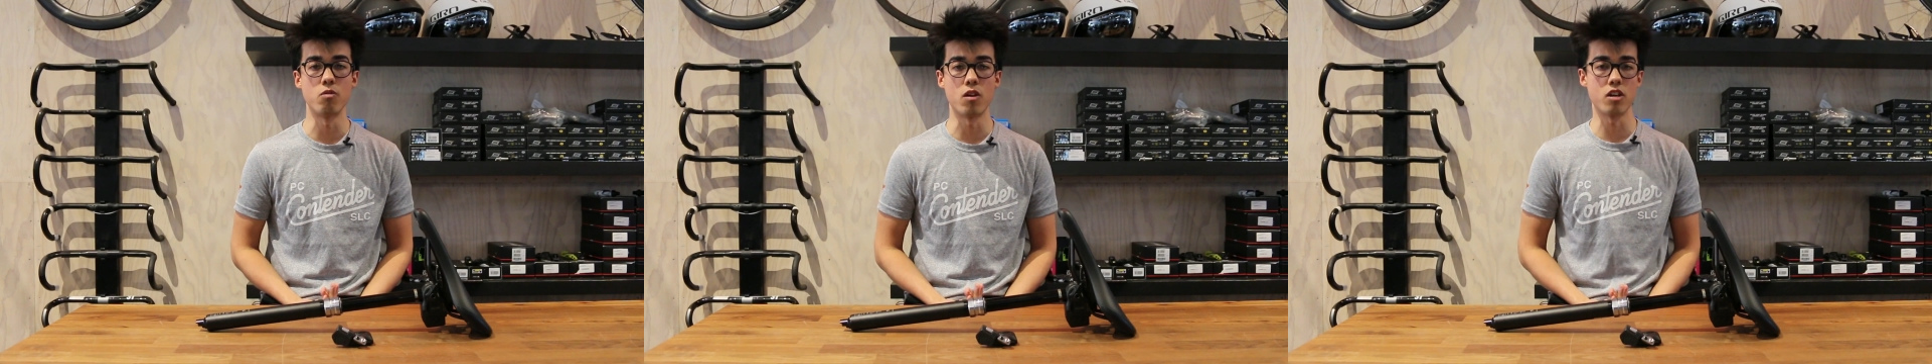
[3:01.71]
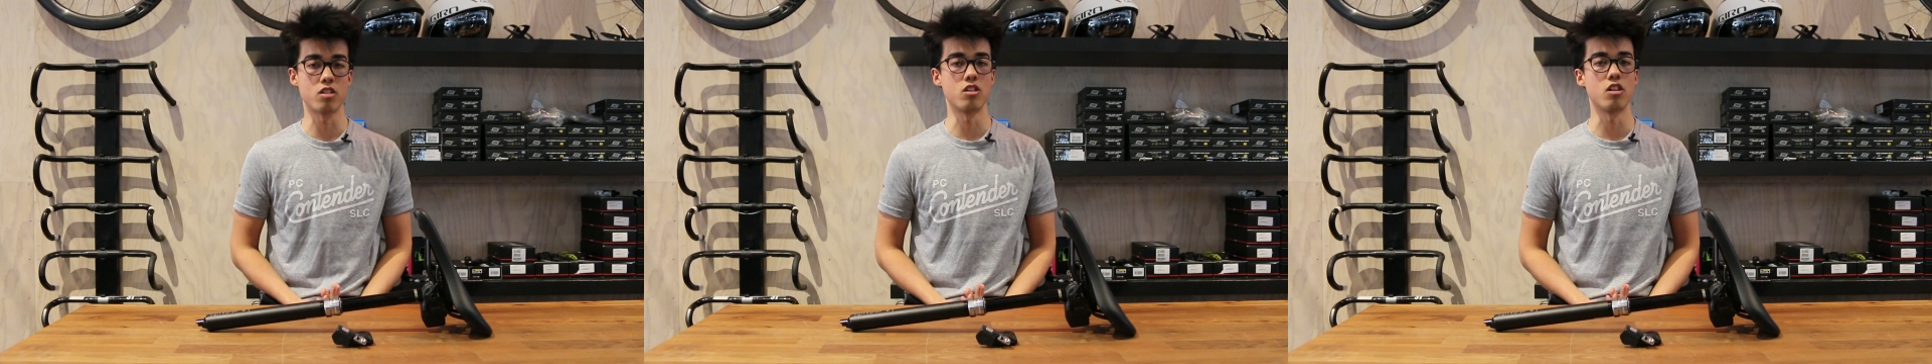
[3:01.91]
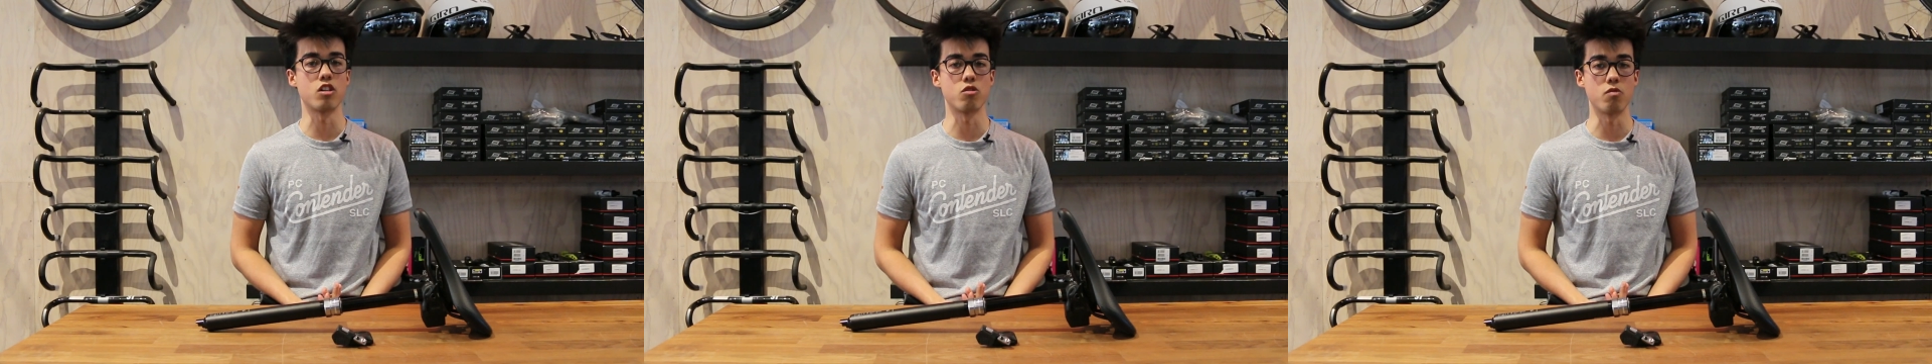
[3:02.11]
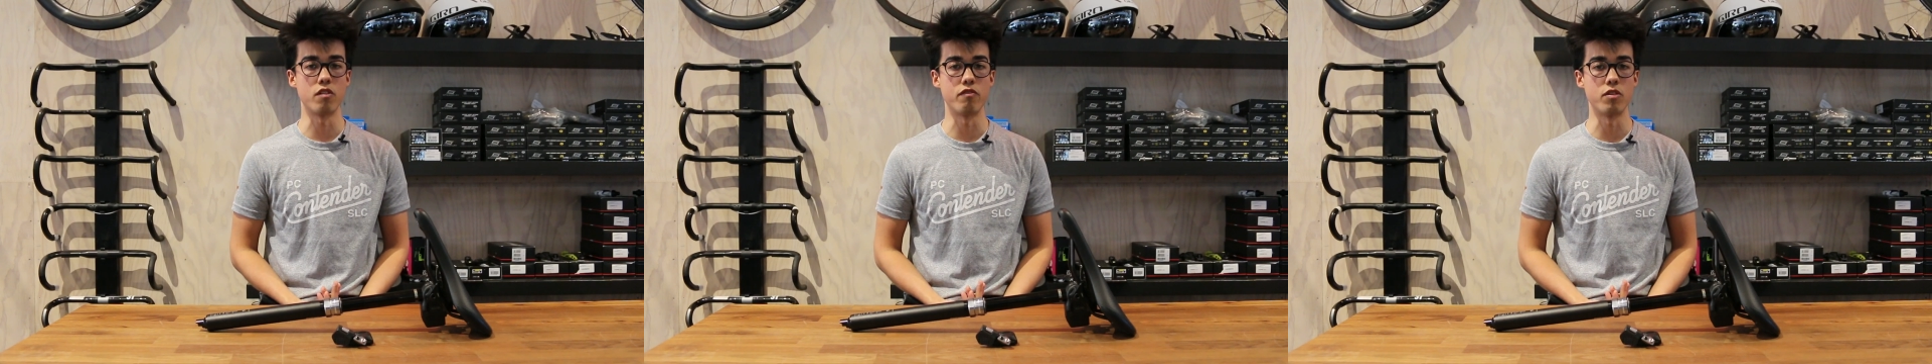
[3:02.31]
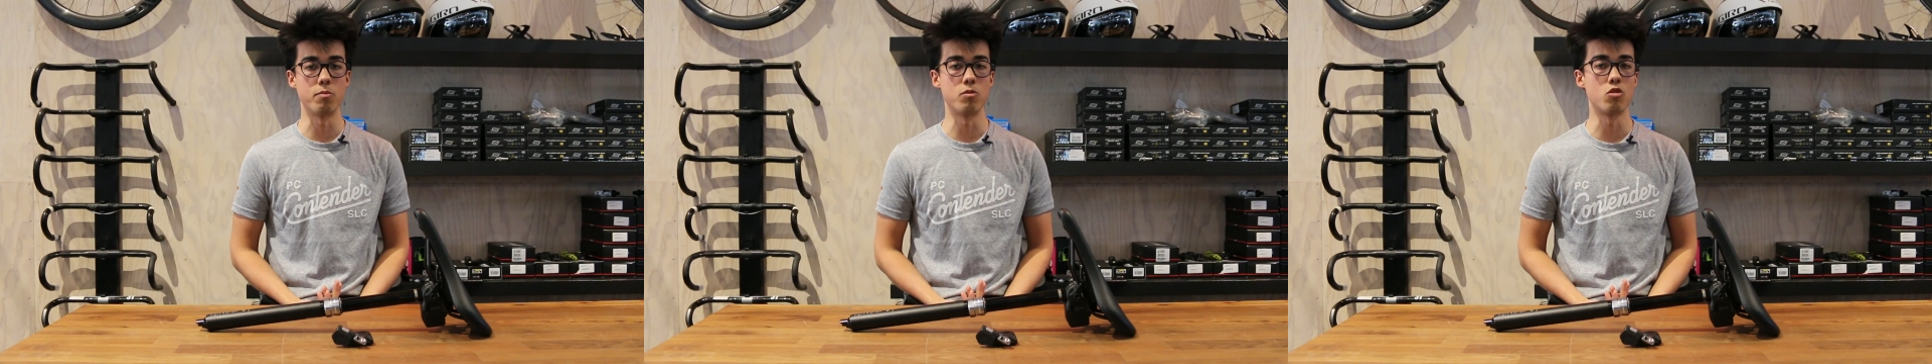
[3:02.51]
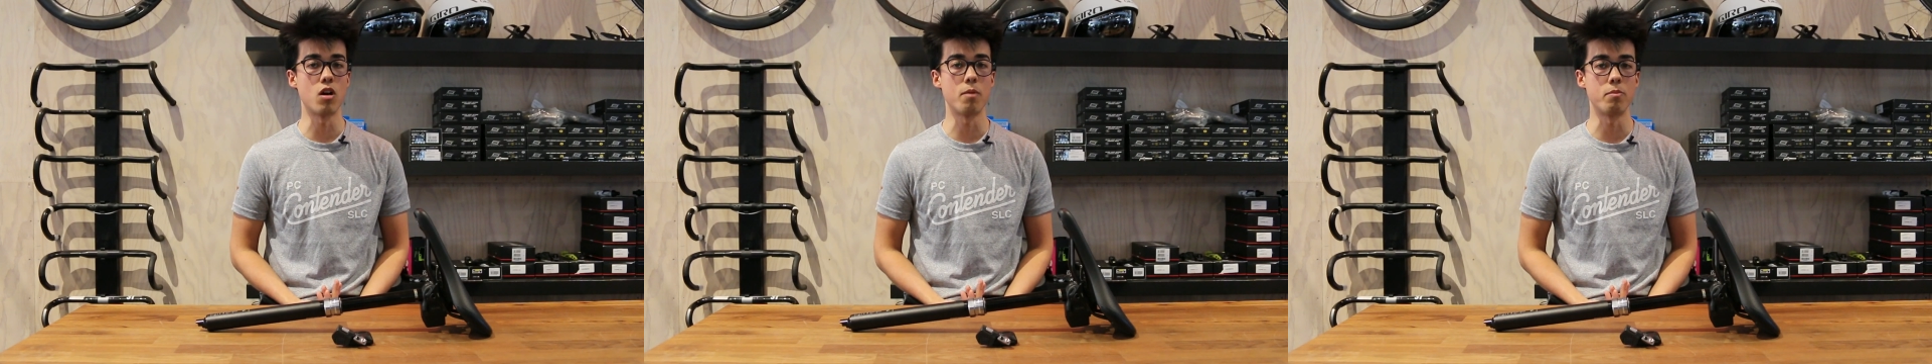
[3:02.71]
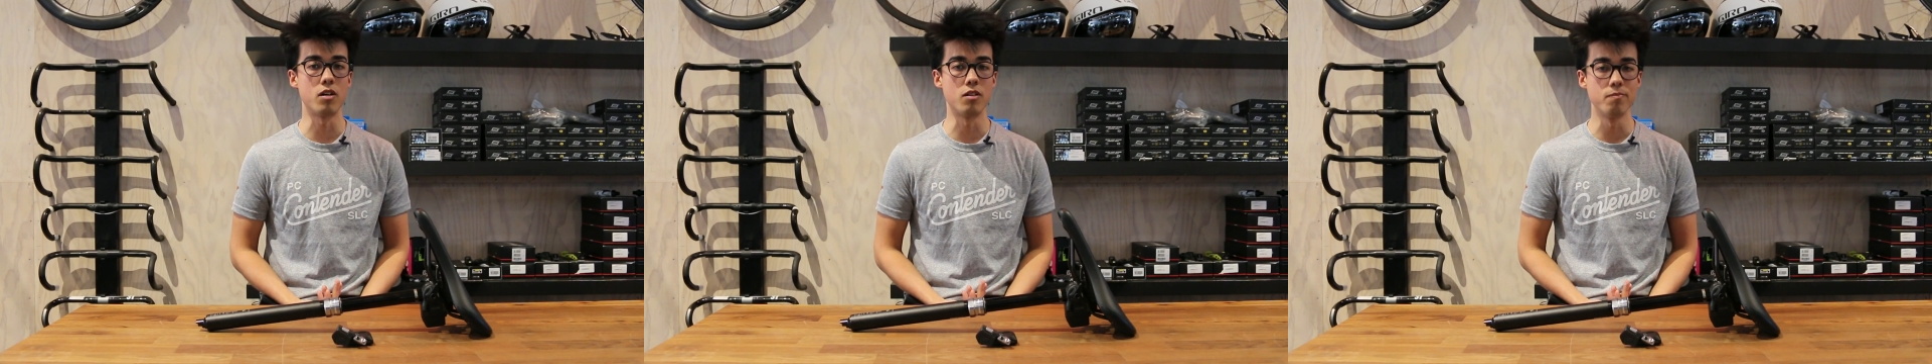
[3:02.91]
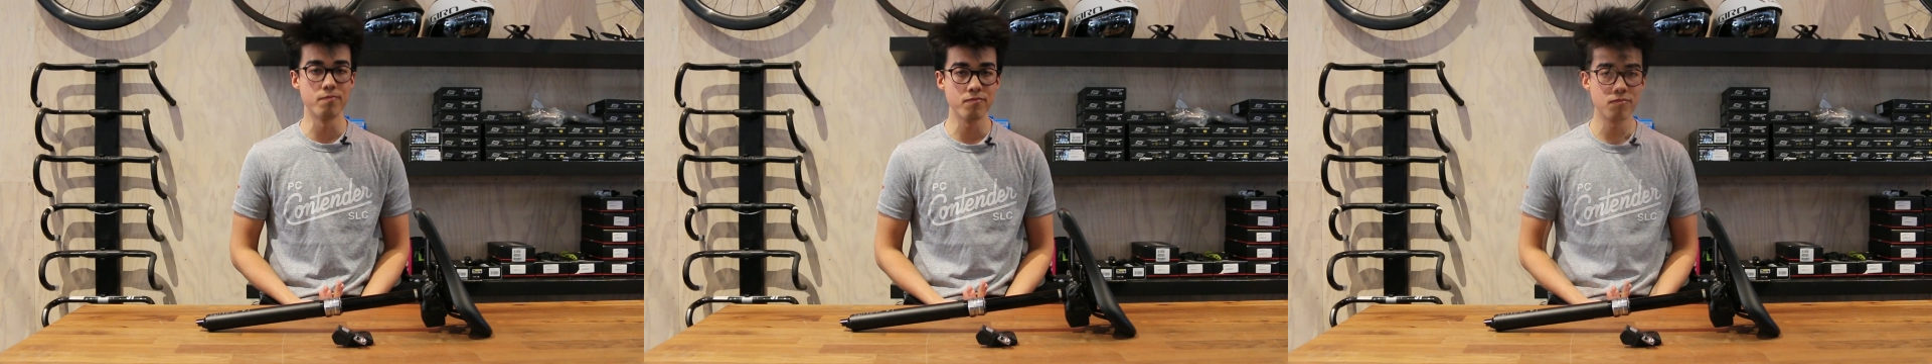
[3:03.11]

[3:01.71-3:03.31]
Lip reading: RockShox Reverb dropper.